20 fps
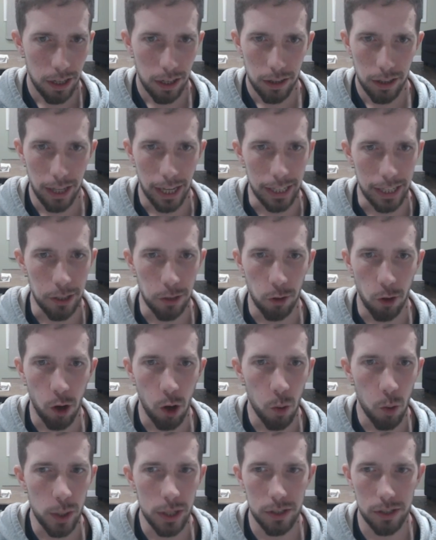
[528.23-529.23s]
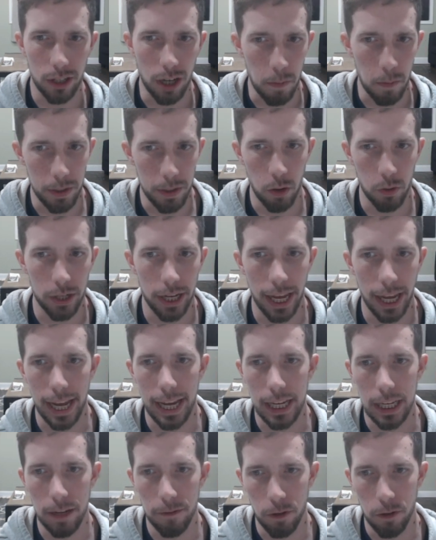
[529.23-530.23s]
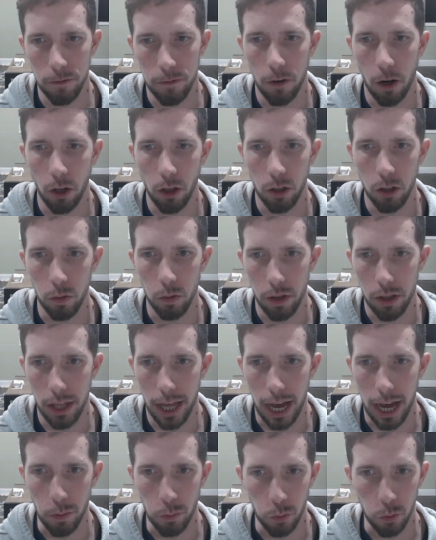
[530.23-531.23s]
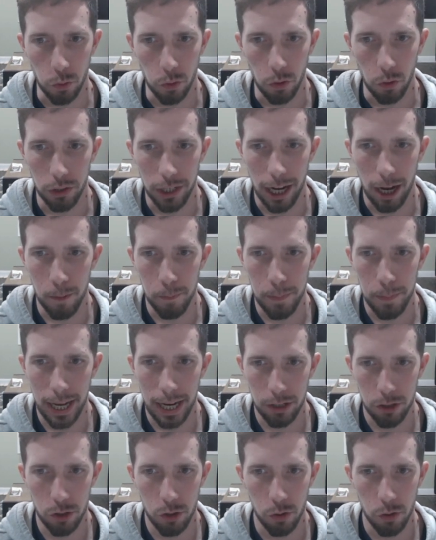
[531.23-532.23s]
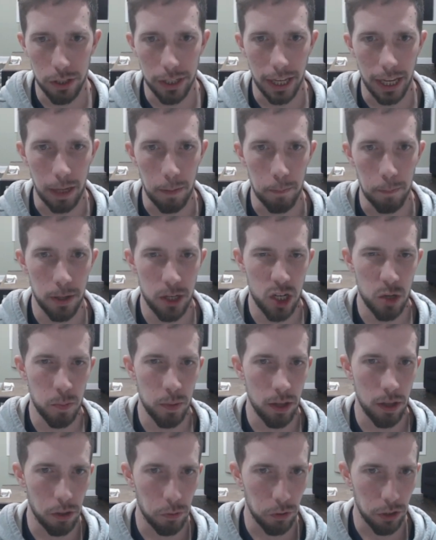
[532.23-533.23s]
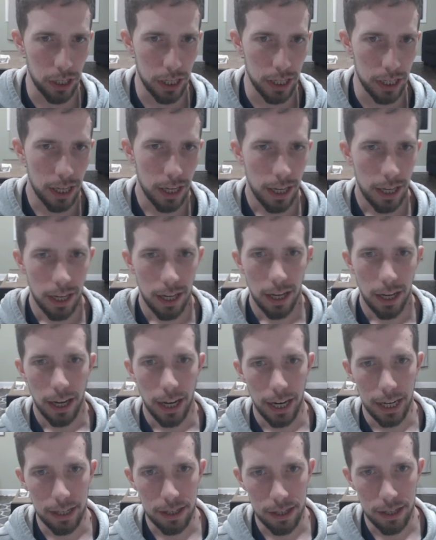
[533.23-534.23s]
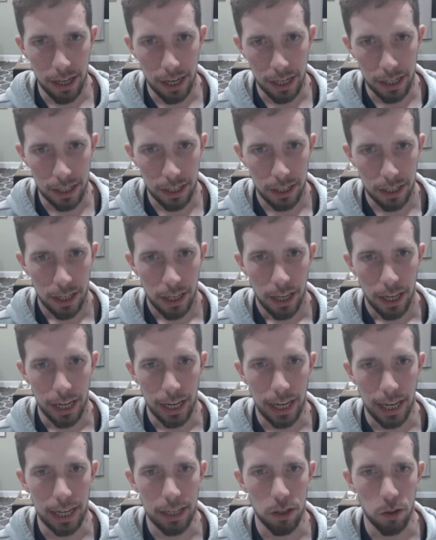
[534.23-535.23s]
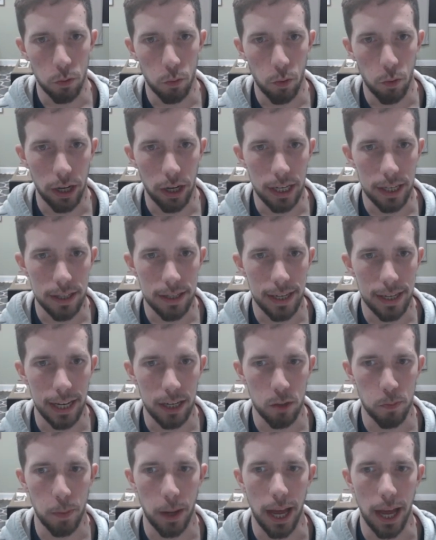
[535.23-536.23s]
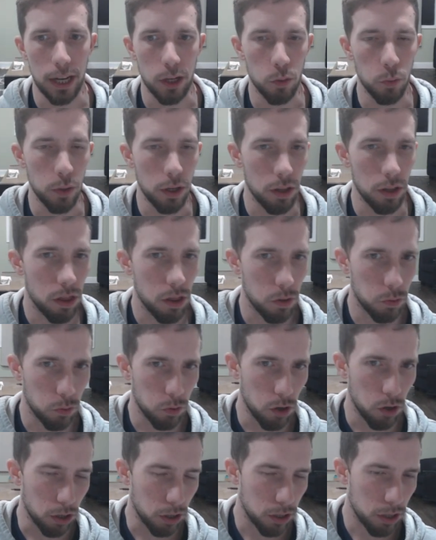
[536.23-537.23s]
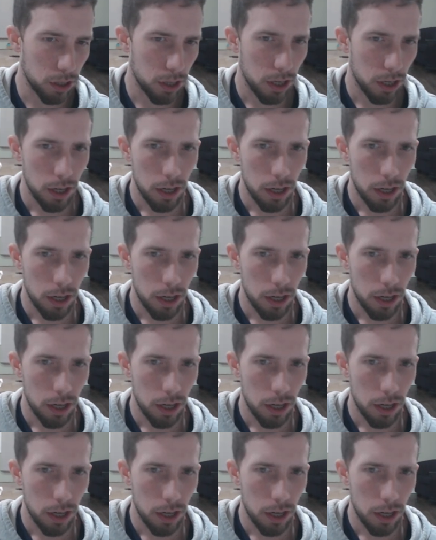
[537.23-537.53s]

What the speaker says: Like, you're always going to be okay if you follow that rule. Now, back to the game. Bishop e3, I take, and white takes back with the rook.